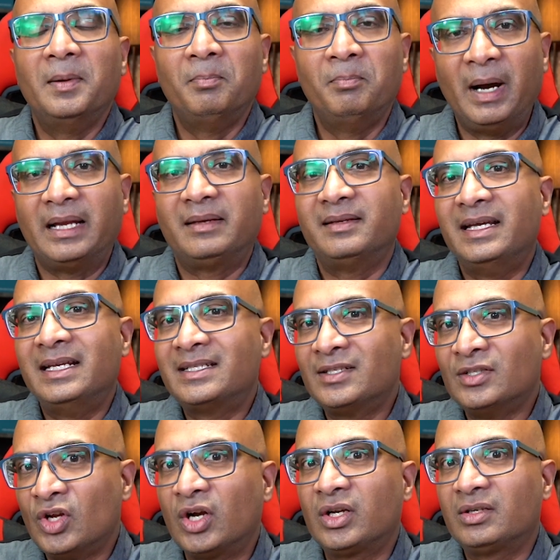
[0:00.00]
But it's
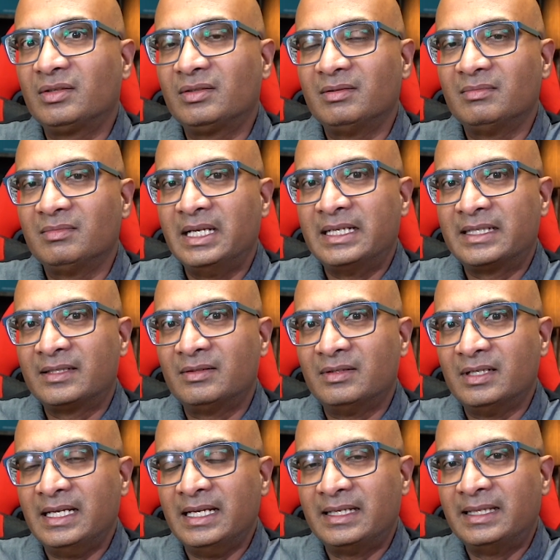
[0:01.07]
not,
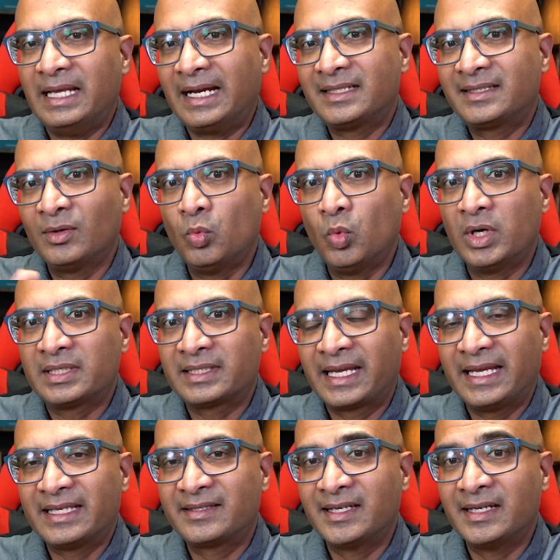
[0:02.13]
that's the worst
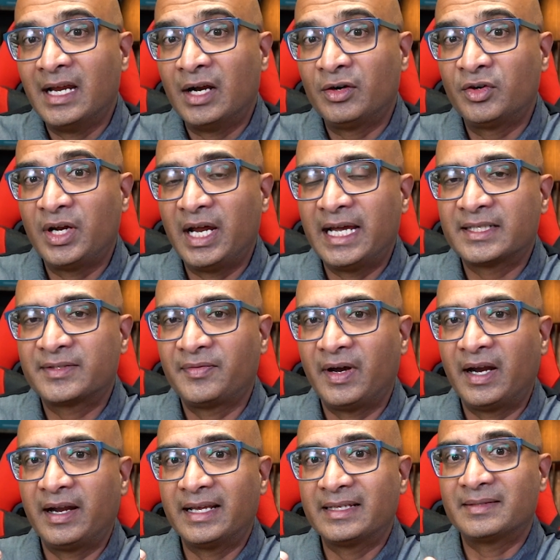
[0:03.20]
case scenario as
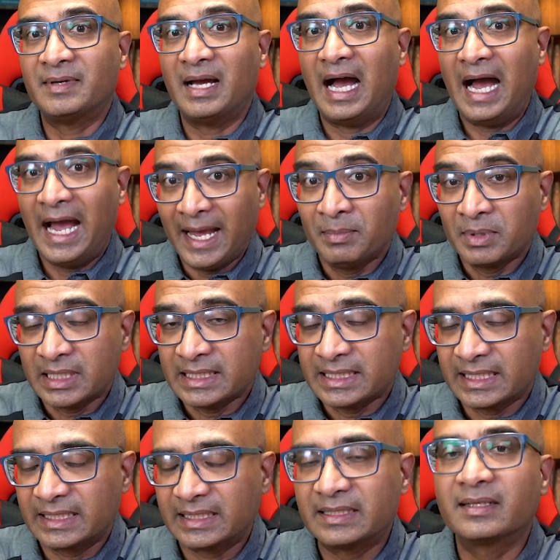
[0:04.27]
far as I am
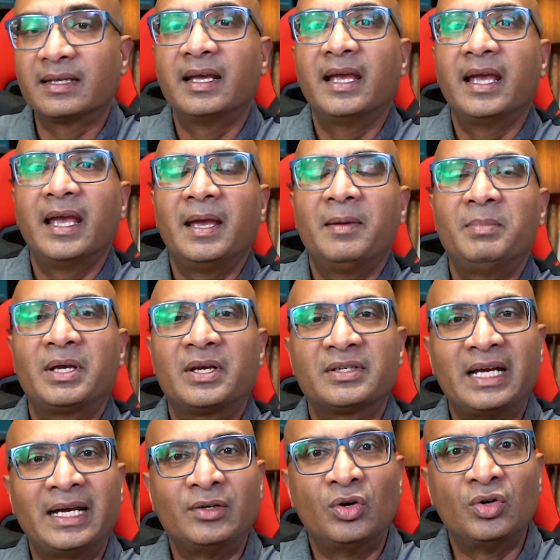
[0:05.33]
concerned,
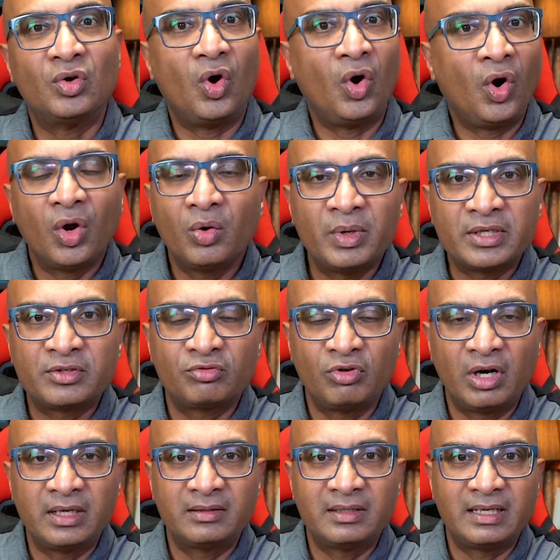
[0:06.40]
because I don't always
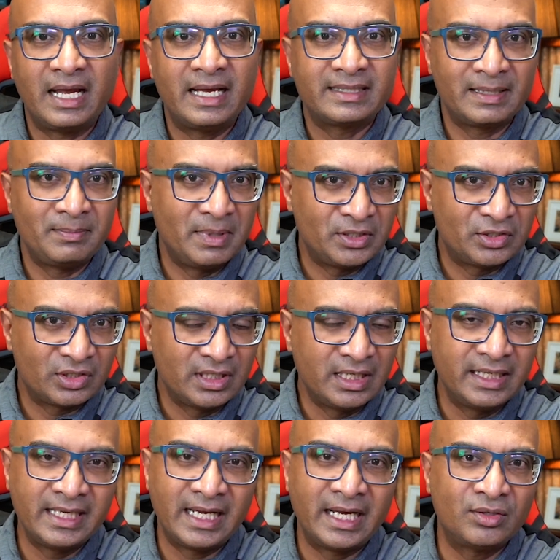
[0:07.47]
run, as I mentioned
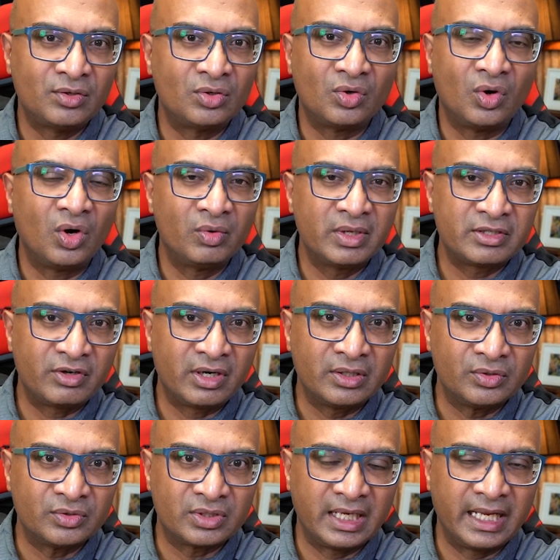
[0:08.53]
earlier, I don't always run
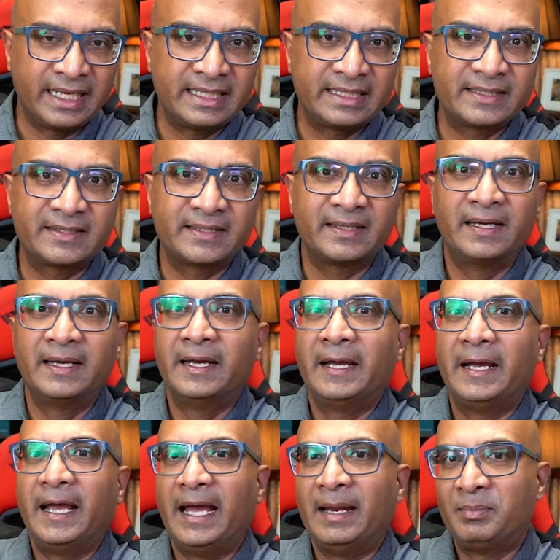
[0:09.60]
those lights.
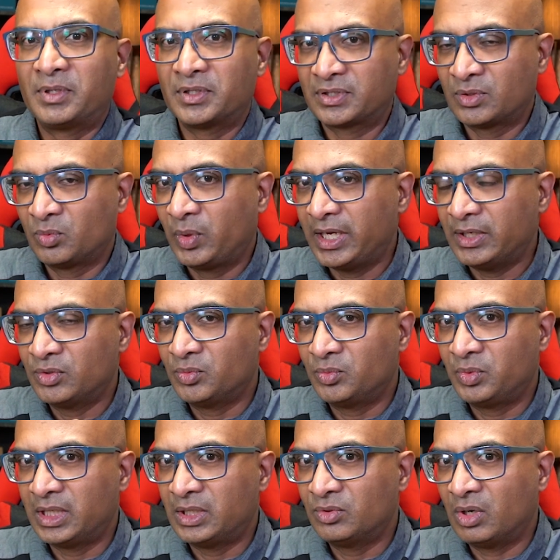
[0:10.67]
And because of the way
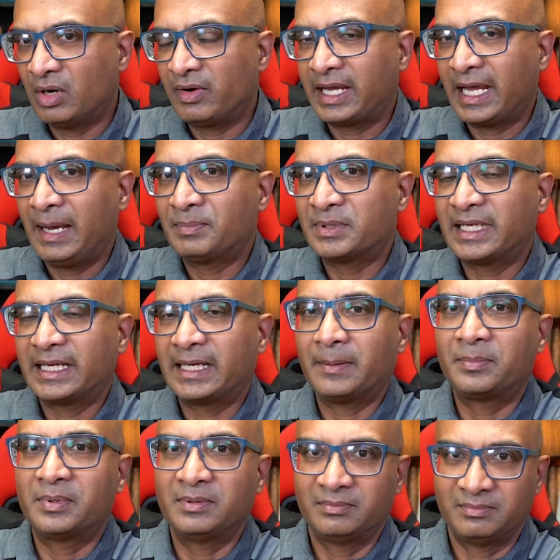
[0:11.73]
we do our camp setup